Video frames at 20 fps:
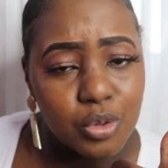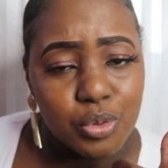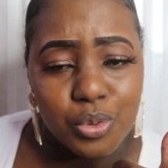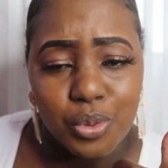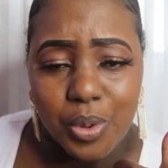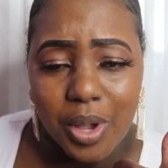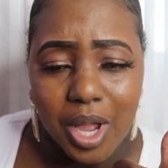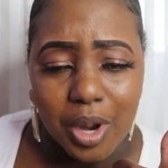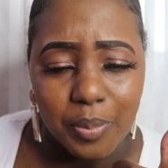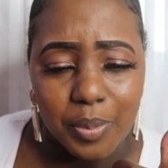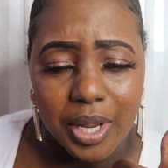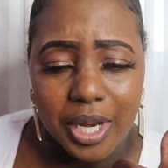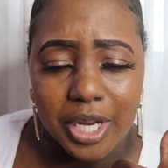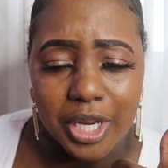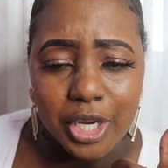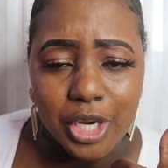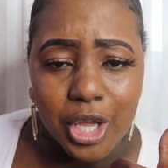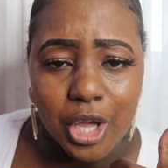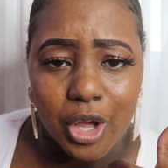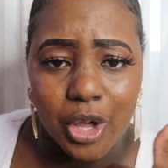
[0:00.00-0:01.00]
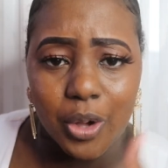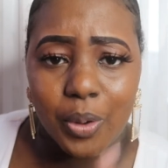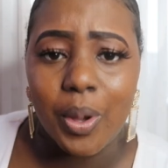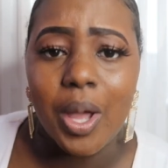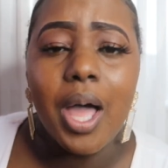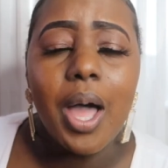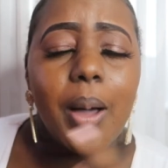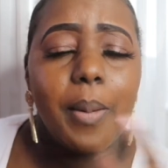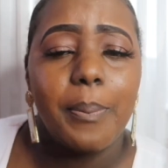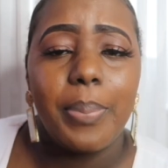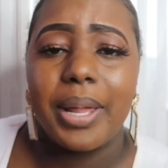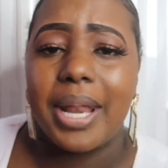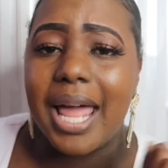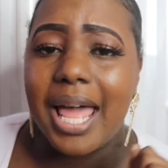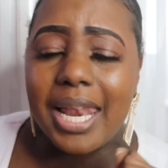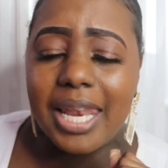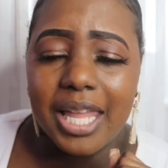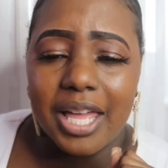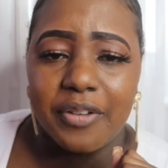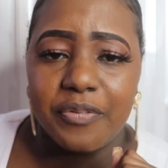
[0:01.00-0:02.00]
You already know. But
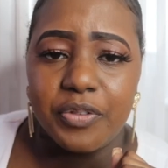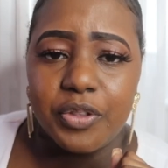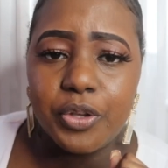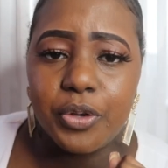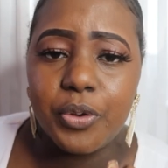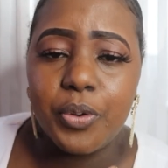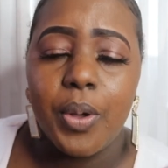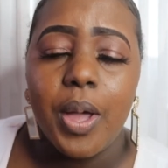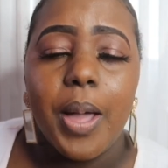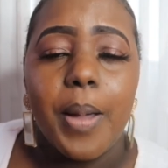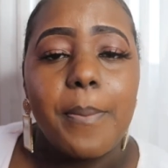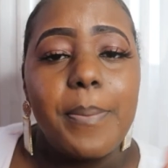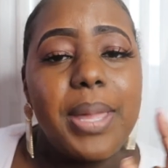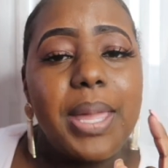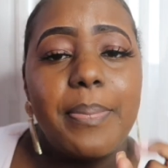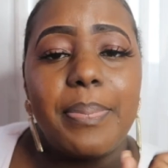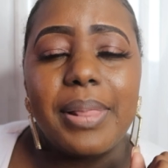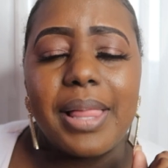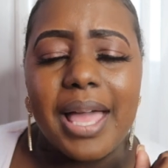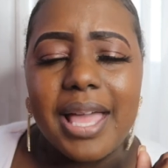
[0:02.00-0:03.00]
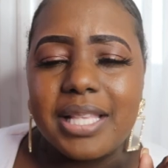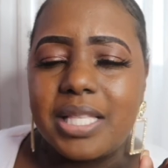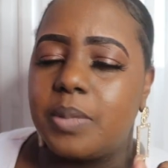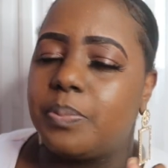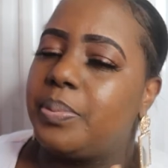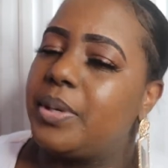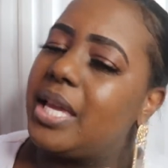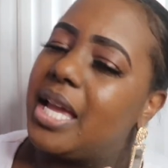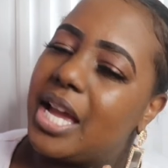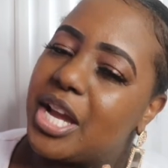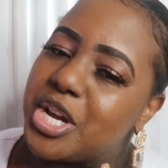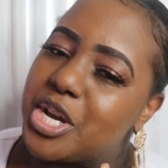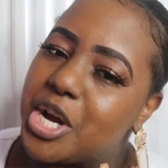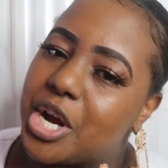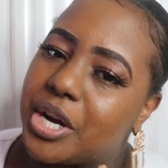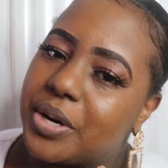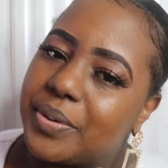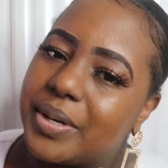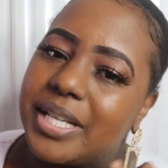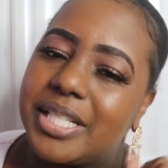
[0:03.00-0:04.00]
I love you. Be blessed. Be
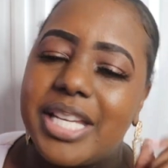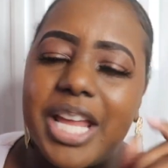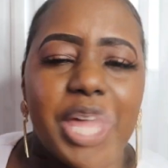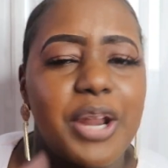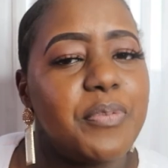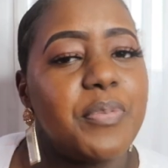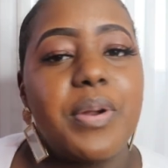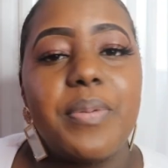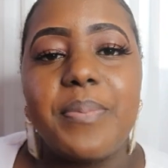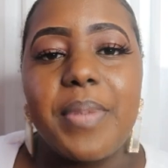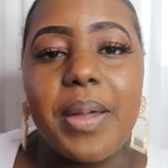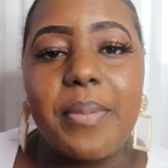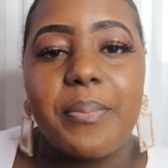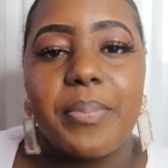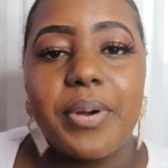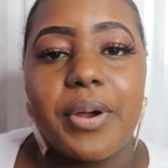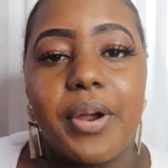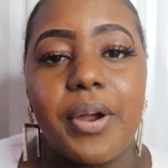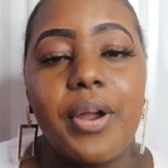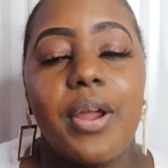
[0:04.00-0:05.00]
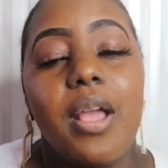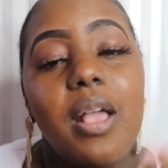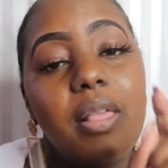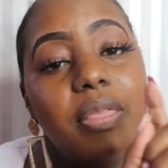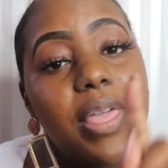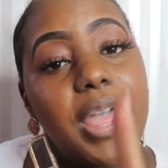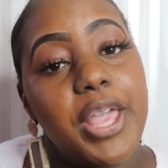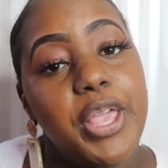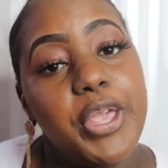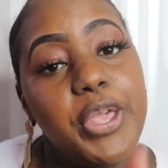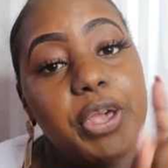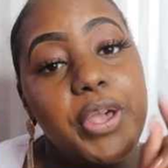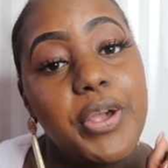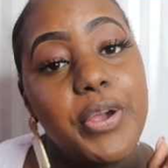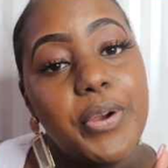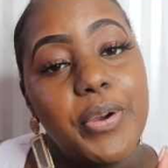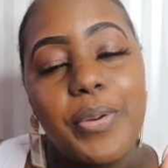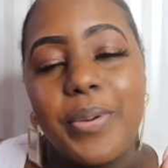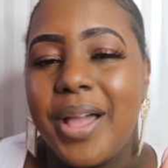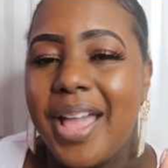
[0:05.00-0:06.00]
encouraged. And remember that
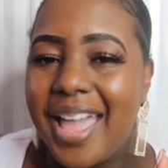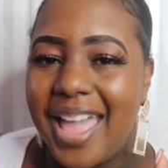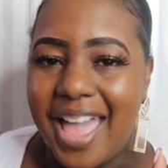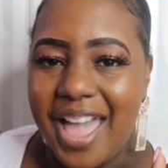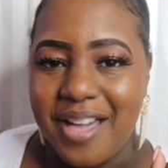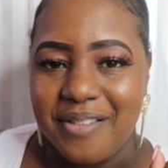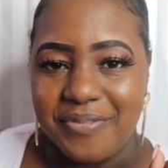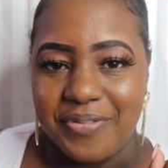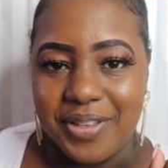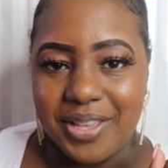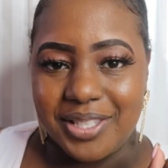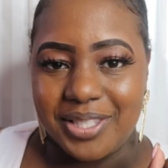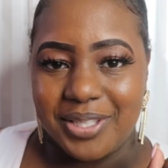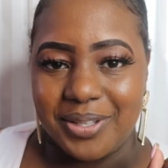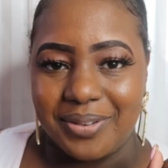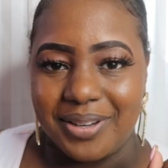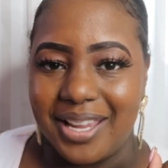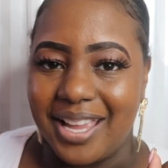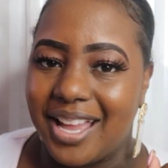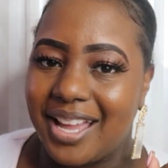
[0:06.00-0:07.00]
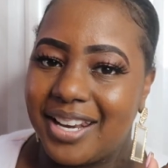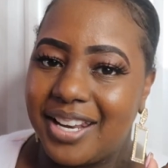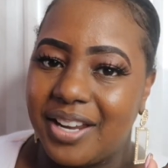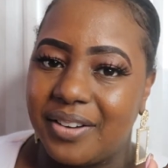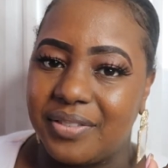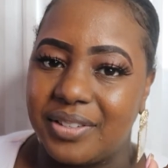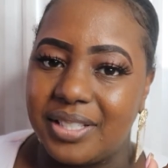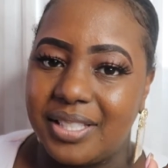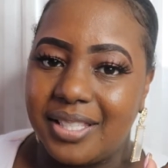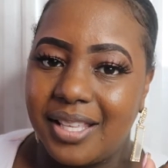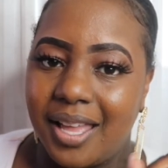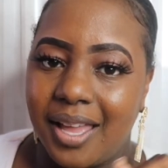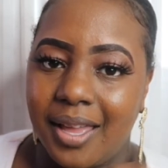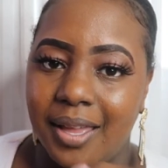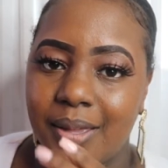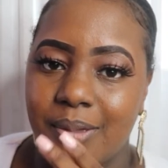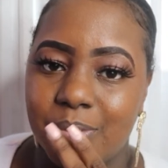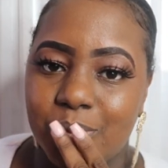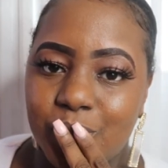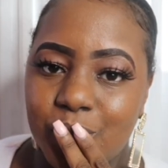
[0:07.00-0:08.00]
you have victory on every
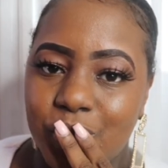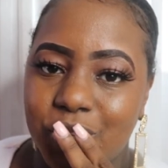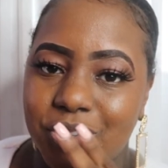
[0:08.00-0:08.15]
side.